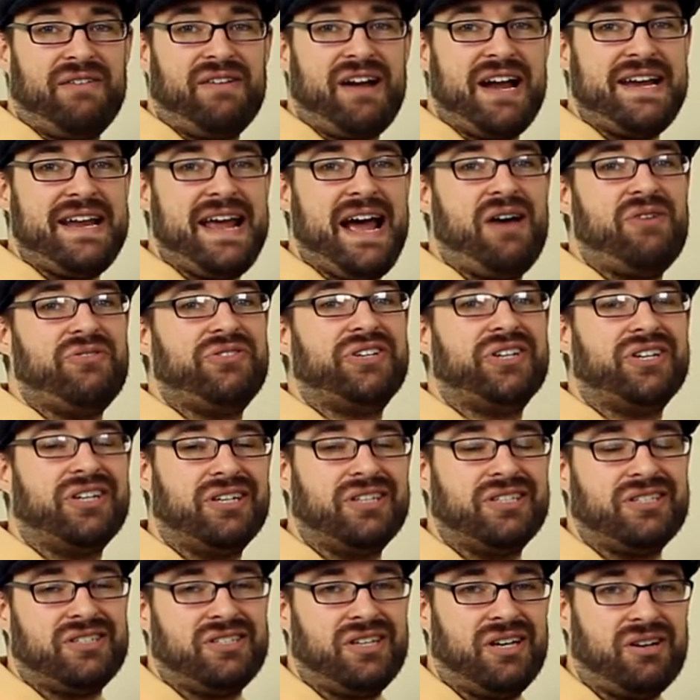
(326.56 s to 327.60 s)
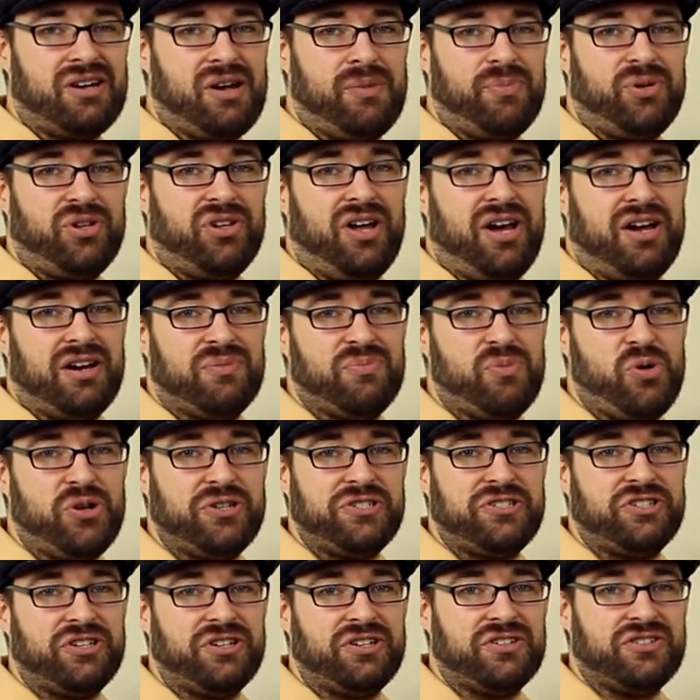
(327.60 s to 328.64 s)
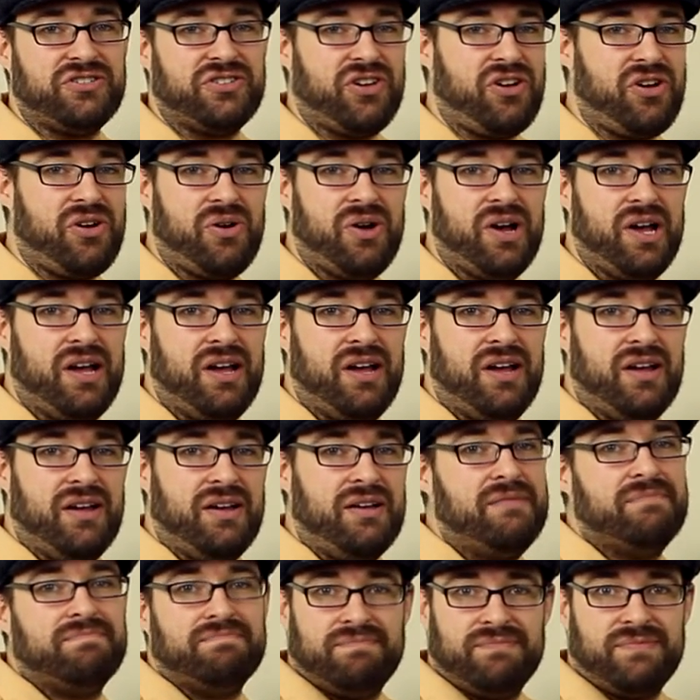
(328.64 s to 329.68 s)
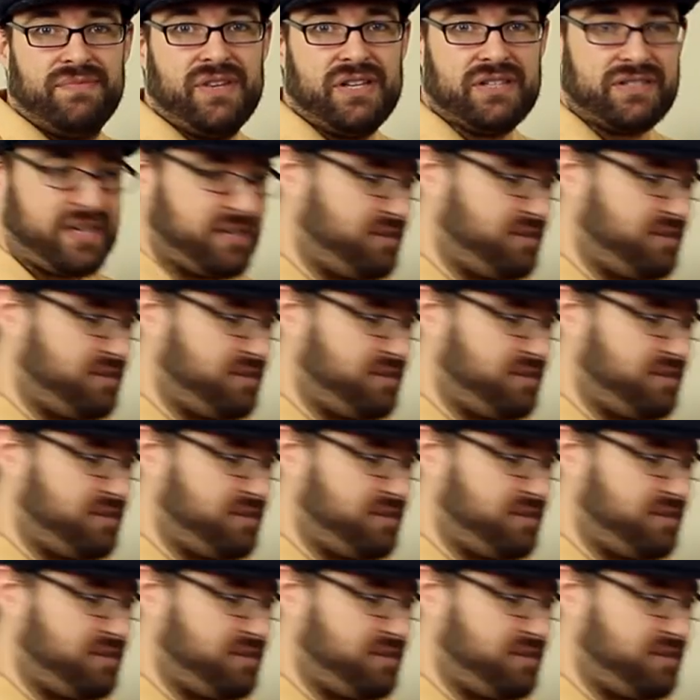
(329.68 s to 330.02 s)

right now and they're gonna suck up a lot of moisture. So let's